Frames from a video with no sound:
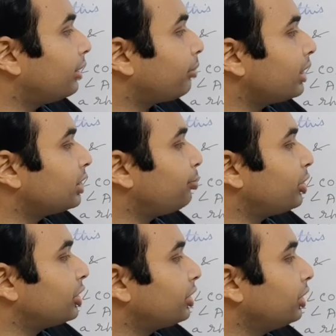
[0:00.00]
then by
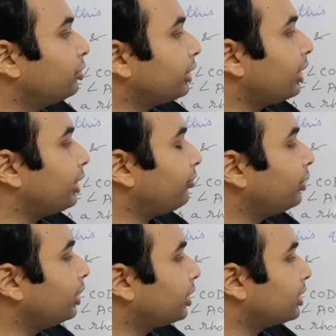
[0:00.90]
CPCT we can
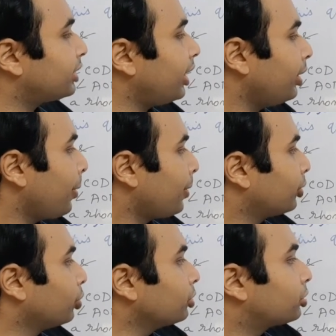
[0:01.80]
definitely say
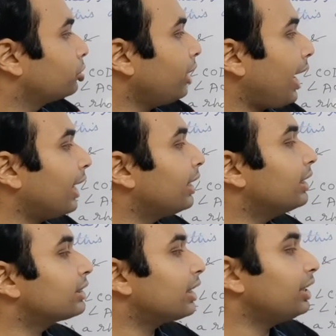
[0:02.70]
those two
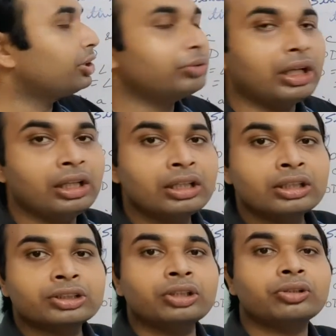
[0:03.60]
angles are equal.
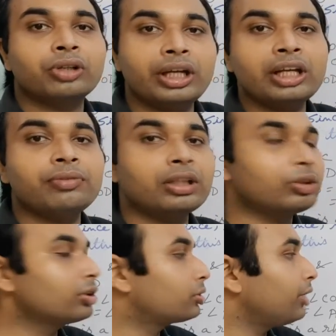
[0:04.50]
So whenever
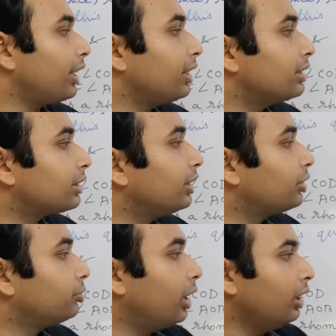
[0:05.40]
those two angles are
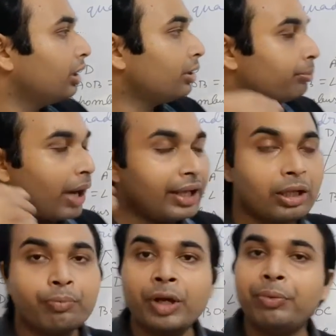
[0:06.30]
equal, by
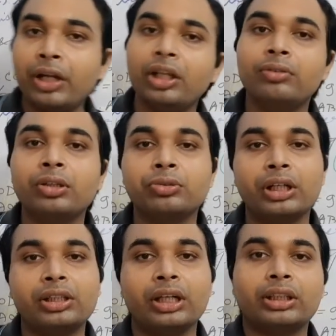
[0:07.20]
the property of the
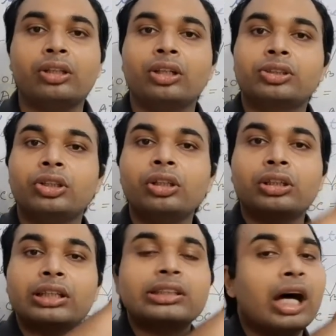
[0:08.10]
quadrilateral also,
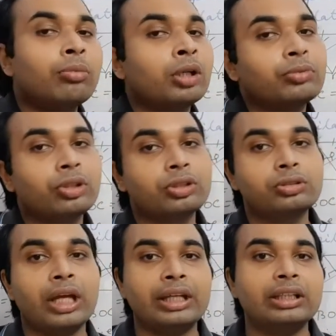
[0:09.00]
the sum of those
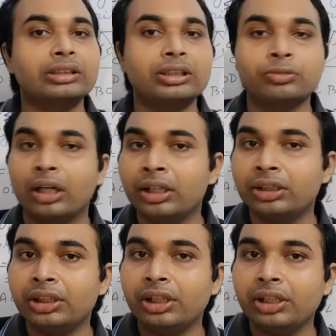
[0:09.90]
two angles is
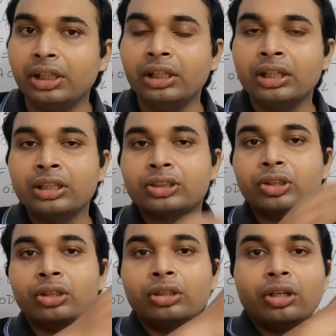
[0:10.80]
180 degree.
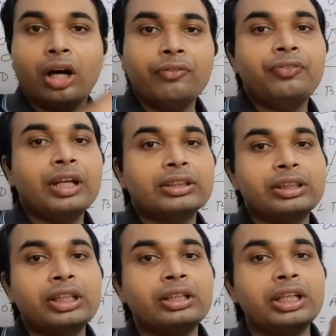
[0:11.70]
So
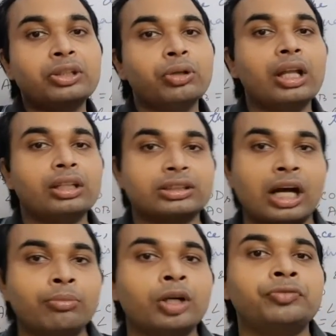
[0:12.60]
obviously
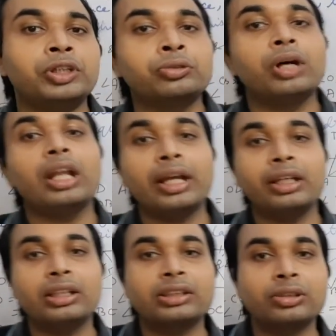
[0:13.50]
sum of equal
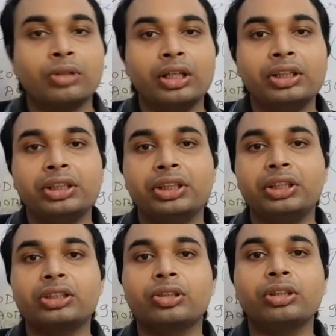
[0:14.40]
angles is 180
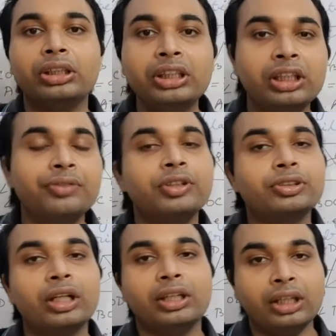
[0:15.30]
degree. So
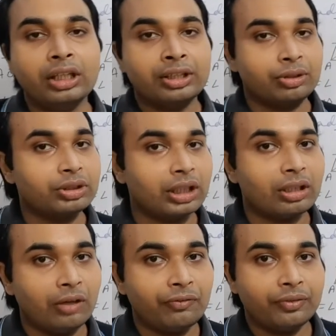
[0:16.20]
individually those
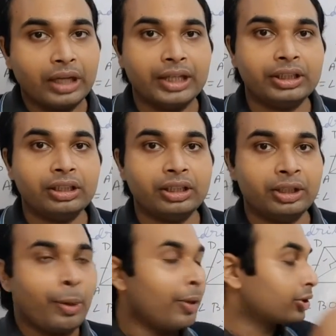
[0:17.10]
are of 90
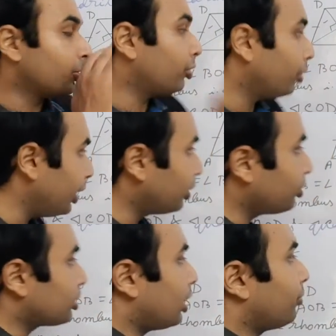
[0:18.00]
degree. So when
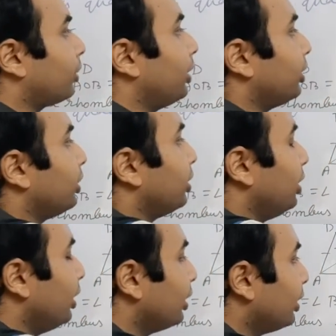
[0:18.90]
those are of 90
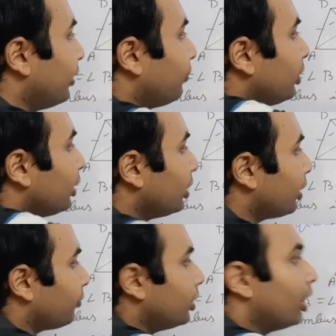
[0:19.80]
degree, definitely
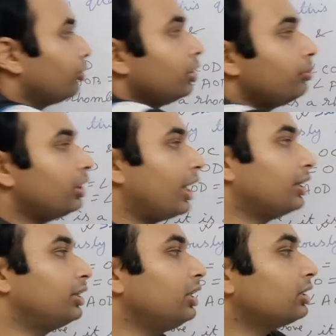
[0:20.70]
the figure will be
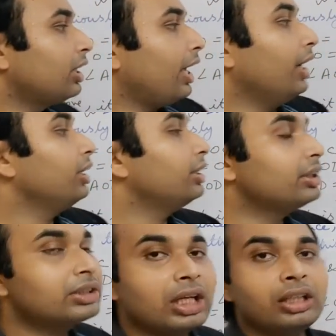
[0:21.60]
like this and
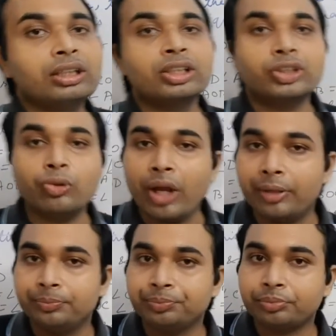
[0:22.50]
it is a
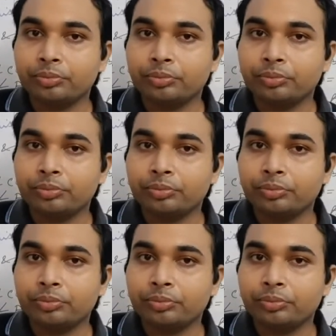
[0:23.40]
square.